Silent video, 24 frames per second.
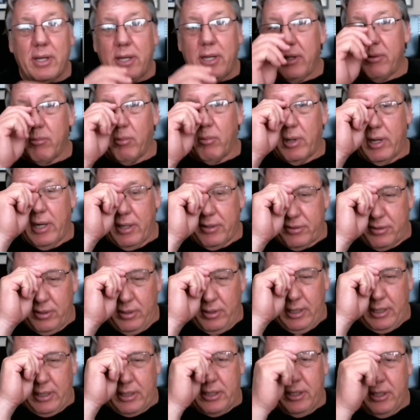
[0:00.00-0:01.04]
He went out there
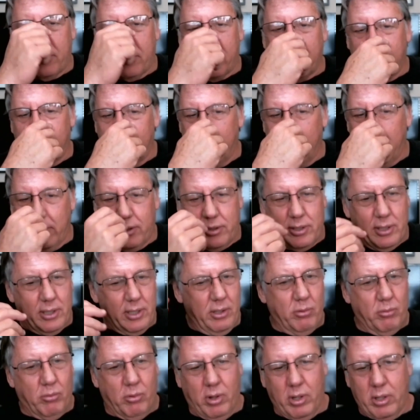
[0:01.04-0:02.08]
like he could do anything
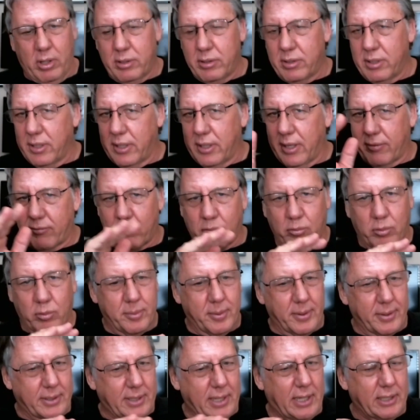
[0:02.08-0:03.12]
he wanted, didn't have to worry
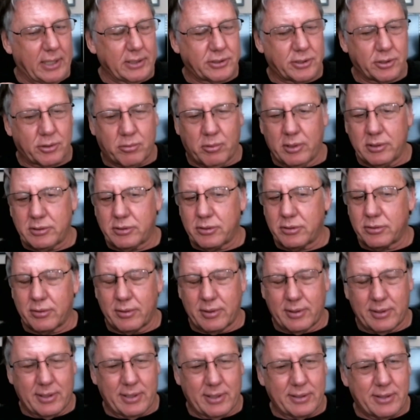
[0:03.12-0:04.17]
about consequences or
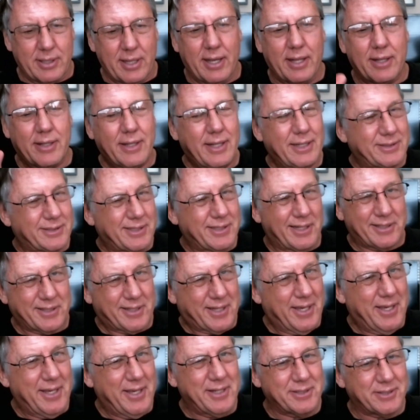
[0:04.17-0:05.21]
anything like that. That's not the
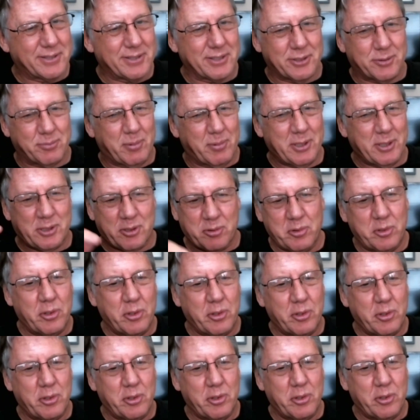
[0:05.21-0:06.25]
case, especially when
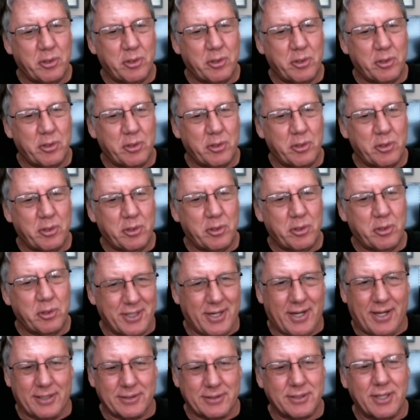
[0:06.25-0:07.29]
you're calling
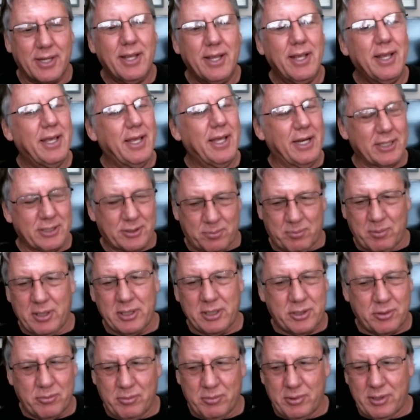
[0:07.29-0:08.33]
shots,
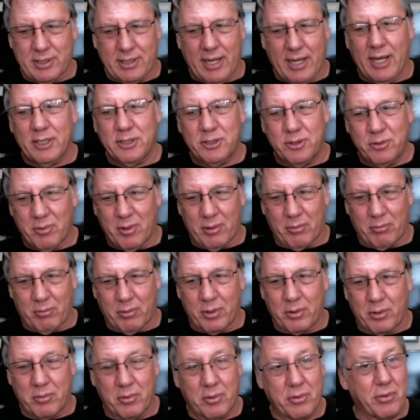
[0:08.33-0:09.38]
especially when the guys you want to
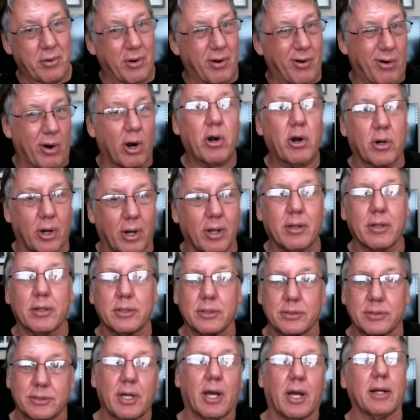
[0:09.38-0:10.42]
work with are calling
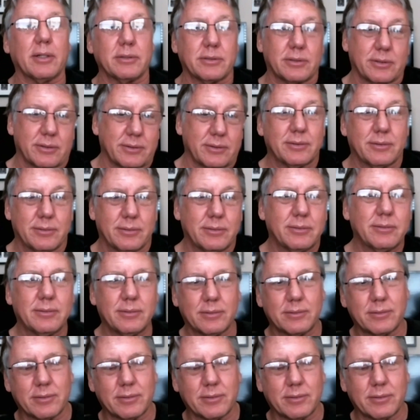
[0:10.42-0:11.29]
shots. Hmm.